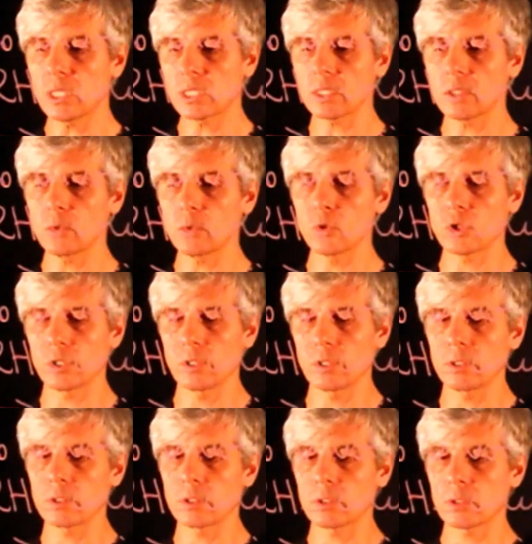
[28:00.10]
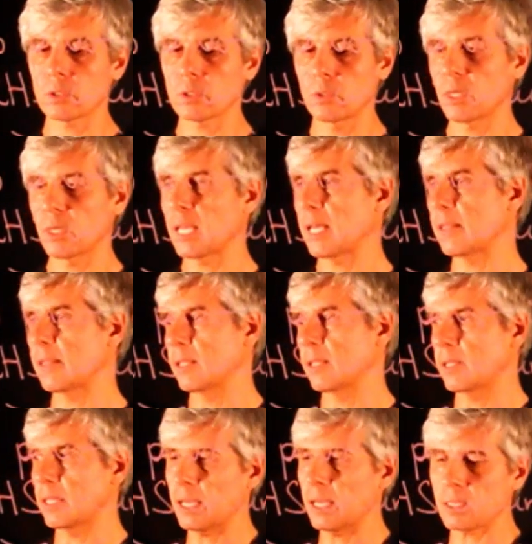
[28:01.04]
solution. So we get
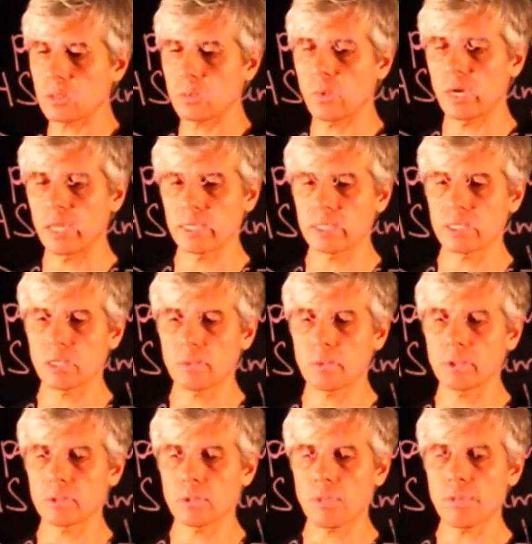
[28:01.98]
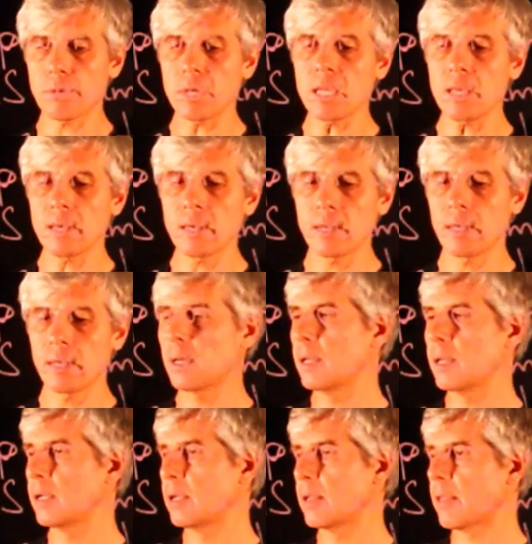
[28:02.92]
that x1 is equal to 3,
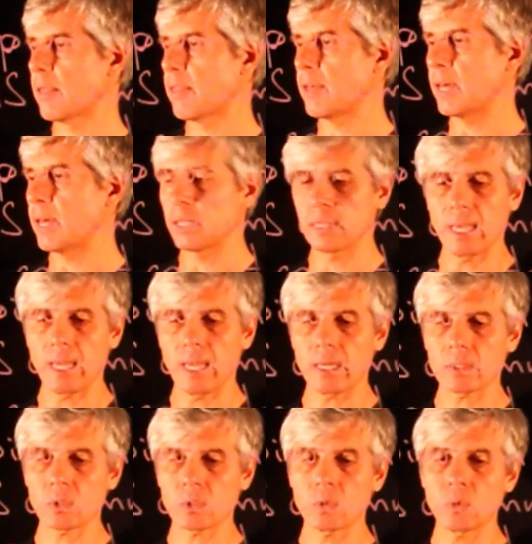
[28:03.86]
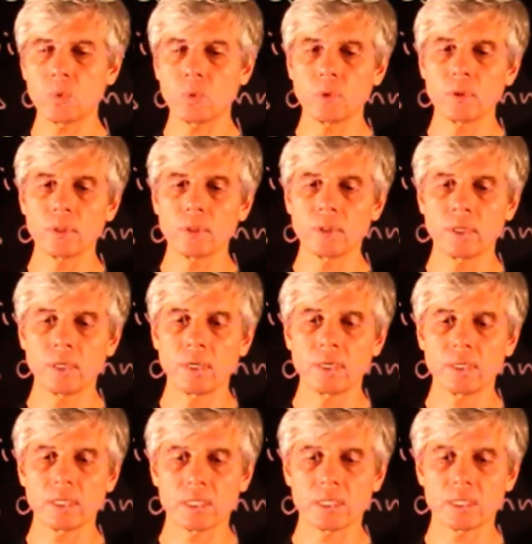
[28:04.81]
then x2
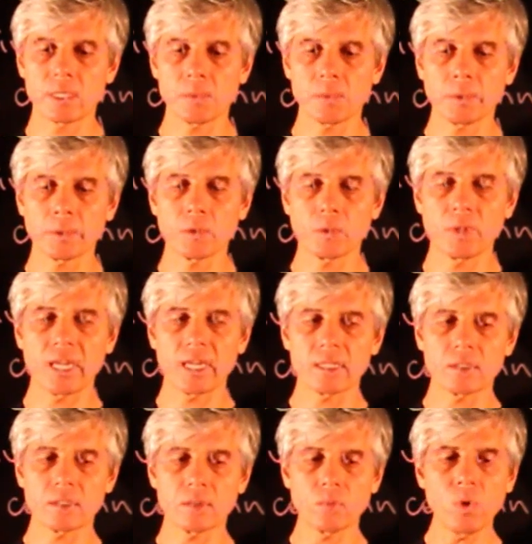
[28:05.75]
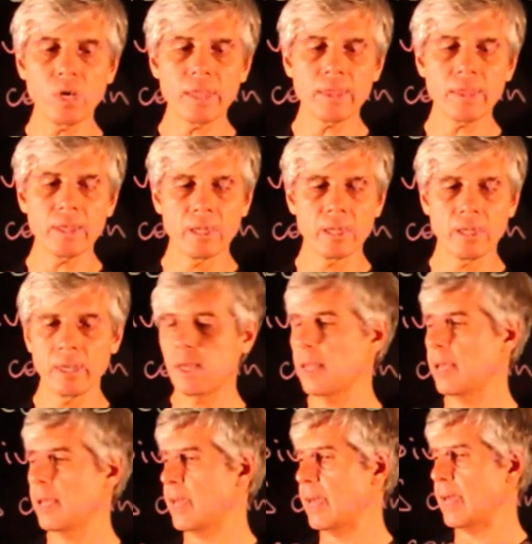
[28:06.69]
is equal to negative 1,
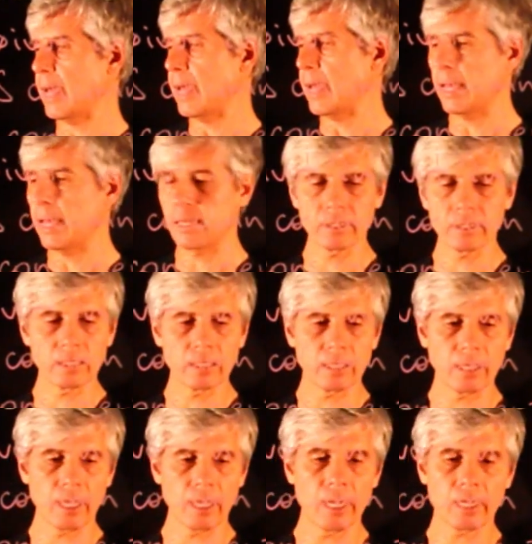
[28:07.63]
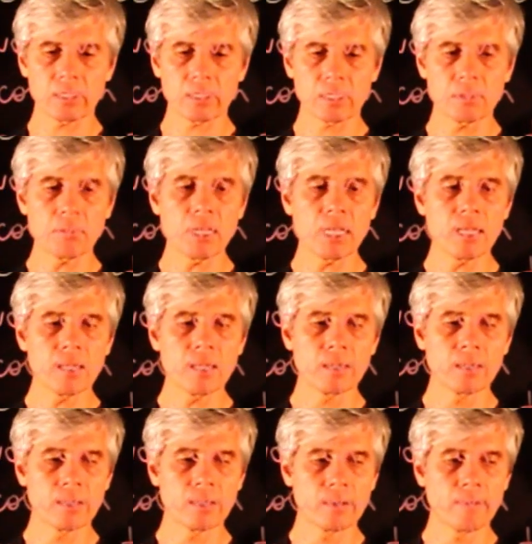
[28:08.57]
and x3
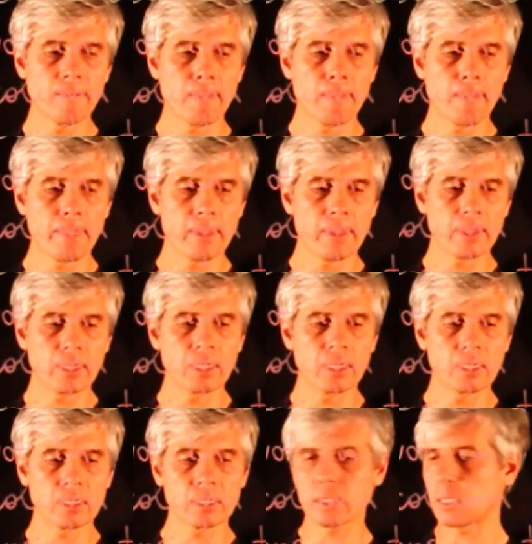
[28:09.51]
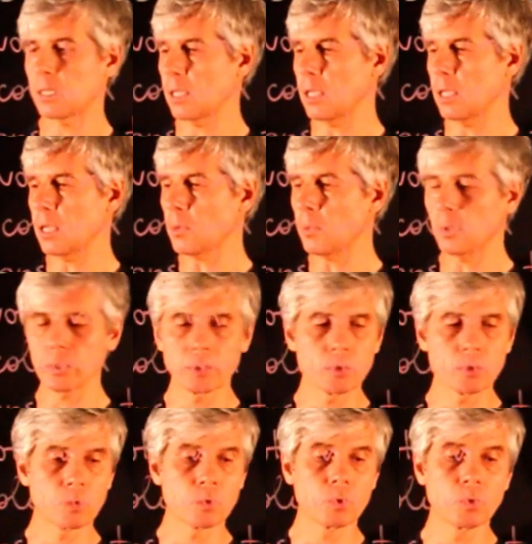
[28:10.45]
is equal
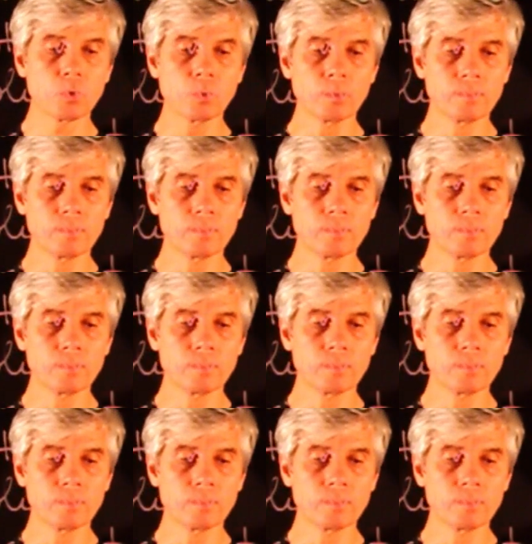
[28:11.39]
to 2.